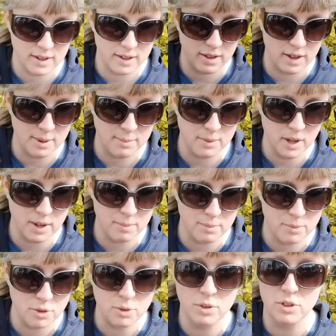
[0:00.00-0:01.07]
I'm not
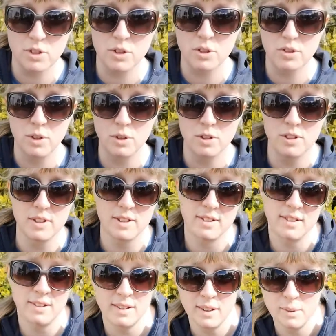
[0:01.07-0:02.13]
doing the social
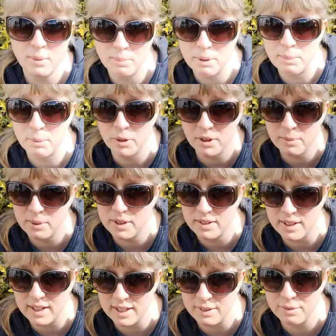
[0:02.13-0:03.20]
distancing with my brother because
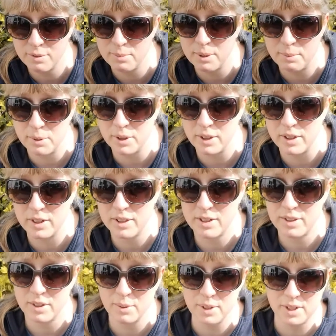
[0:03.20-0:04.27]
I live with my brother,
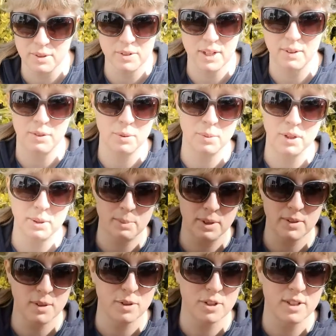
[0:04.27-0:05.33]
so we don't have to worry
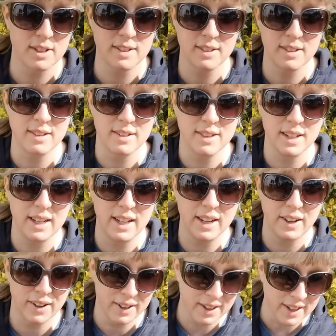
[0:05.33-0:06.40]
about social distancing
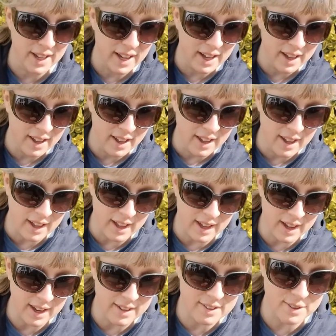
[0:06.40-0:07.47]

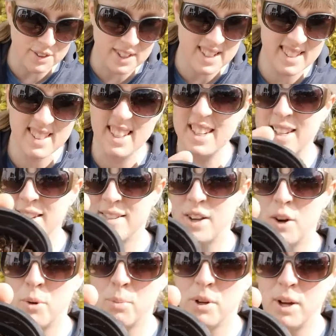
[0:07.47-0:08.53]
here. So this is
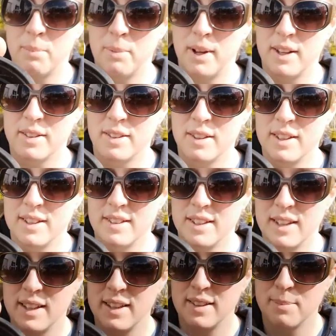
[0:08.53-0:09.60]
home compost. So this
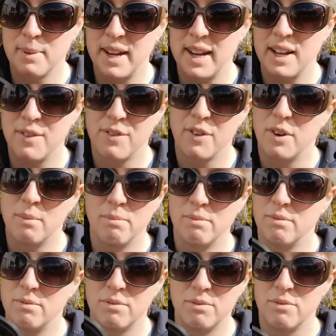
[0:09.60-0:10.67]
is made
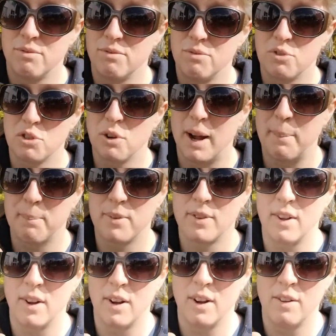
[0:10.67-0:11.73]
from scraps
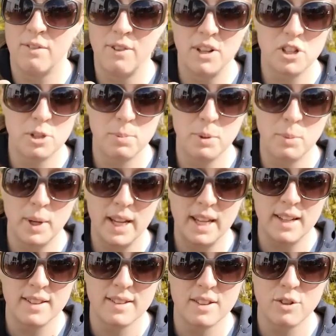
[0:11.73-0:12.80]
of vegetable
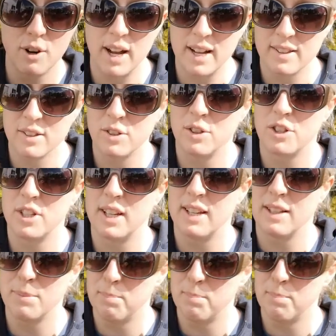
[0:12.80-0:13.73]
waste, grass cuttings,